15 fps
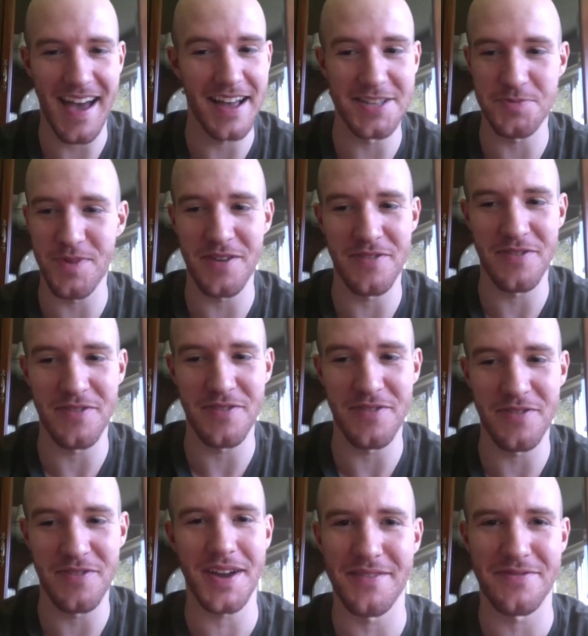Yeah, it's my
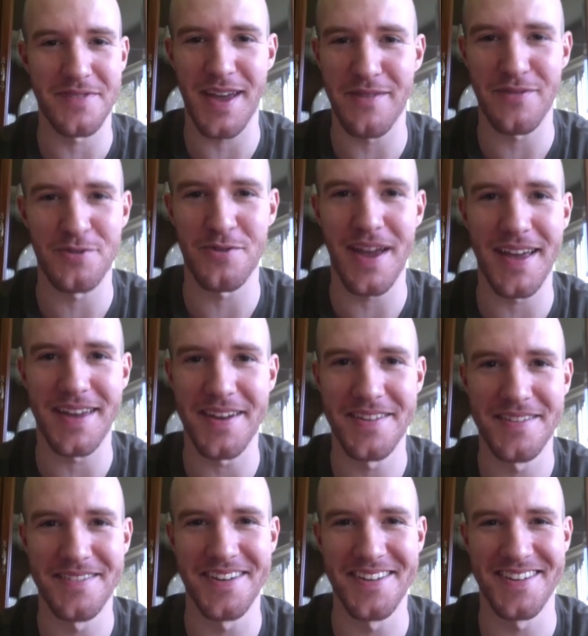favorite book I've never
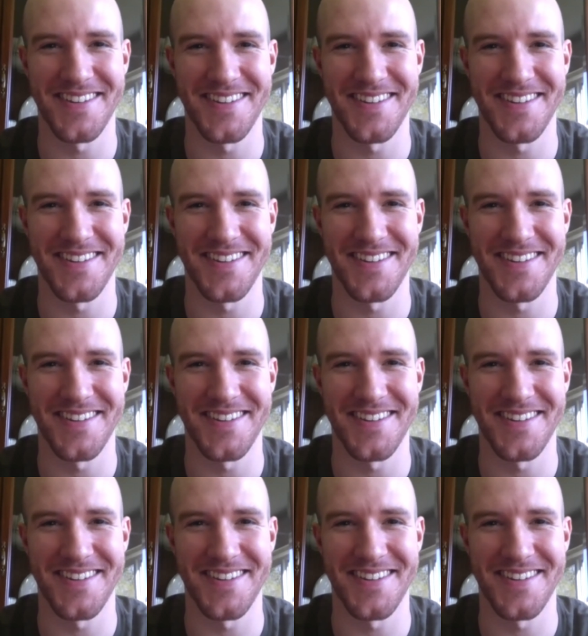read.